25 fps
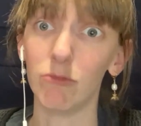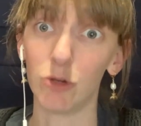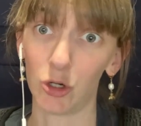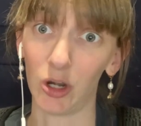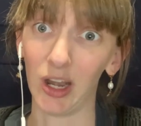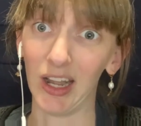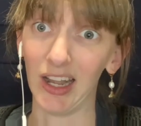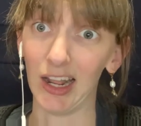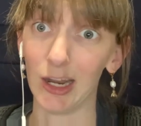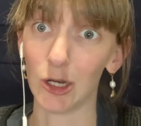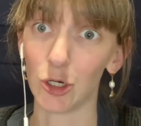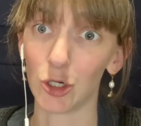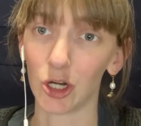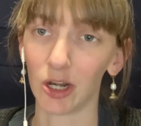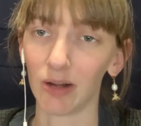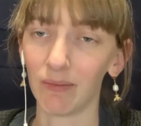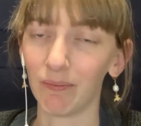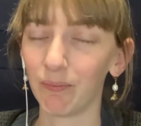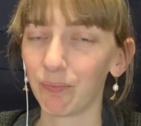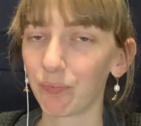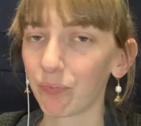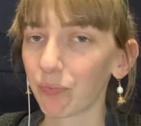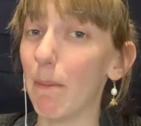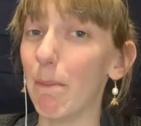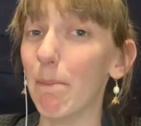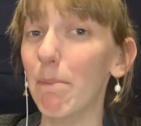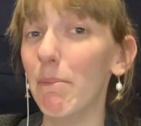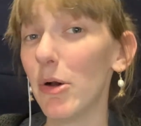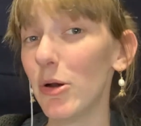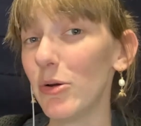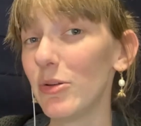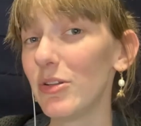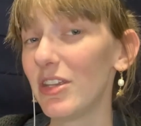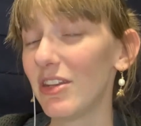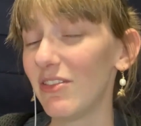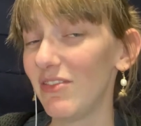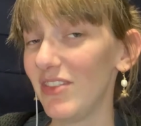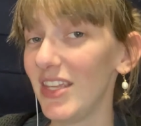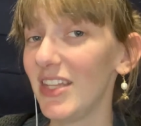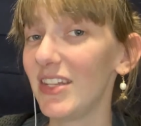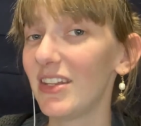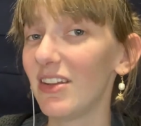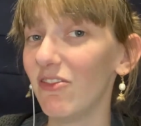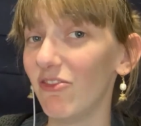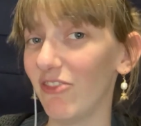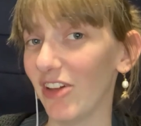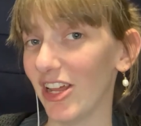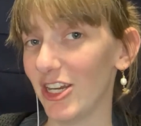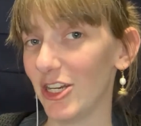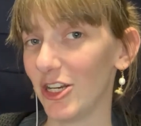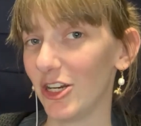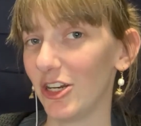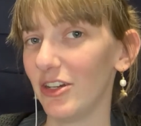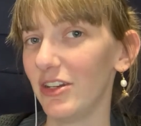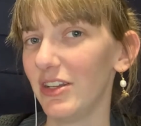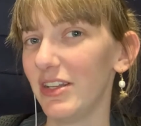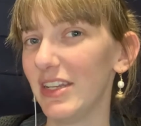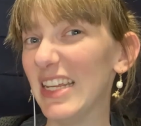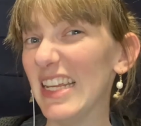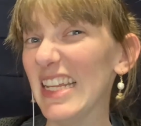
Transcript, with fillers: train engine most of these inventors,